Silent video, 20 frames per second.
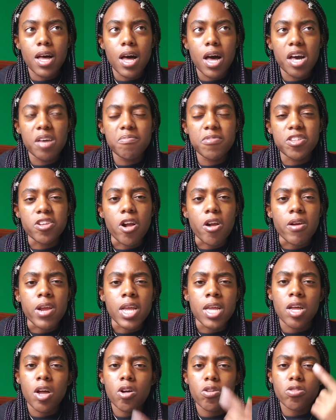I'm
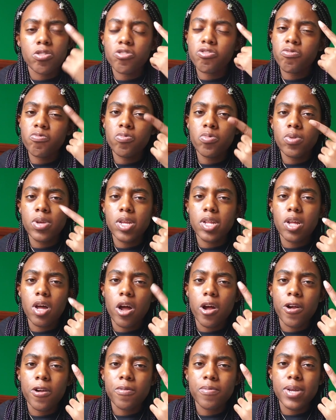sorry,
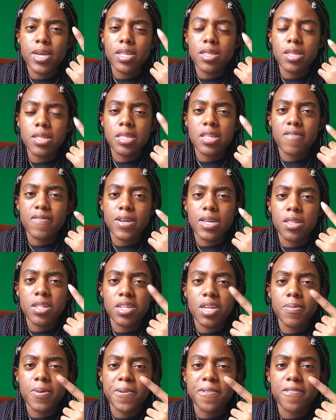are we even living in the
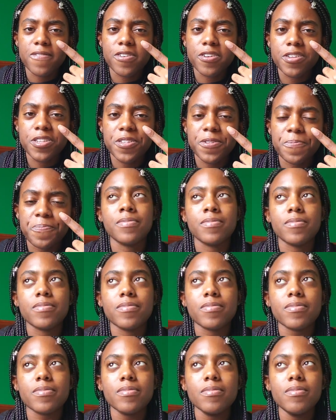same universe?
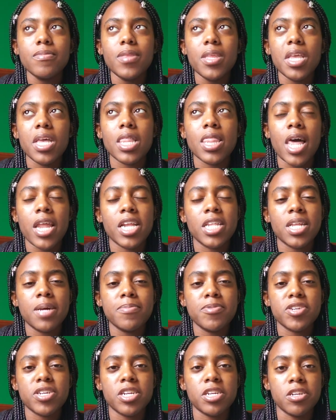That
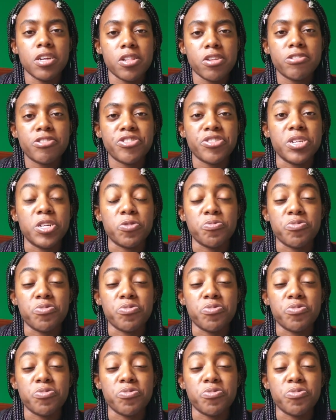assumption and assertion is